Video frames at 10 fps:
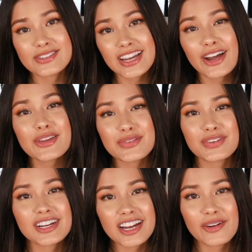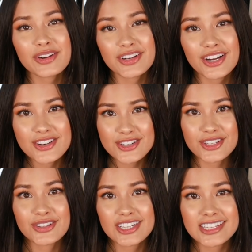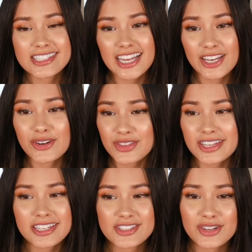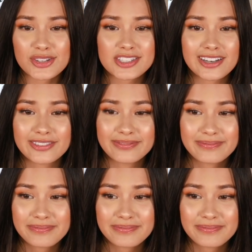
now you figured out what your undertone is and you're thinking to yourself,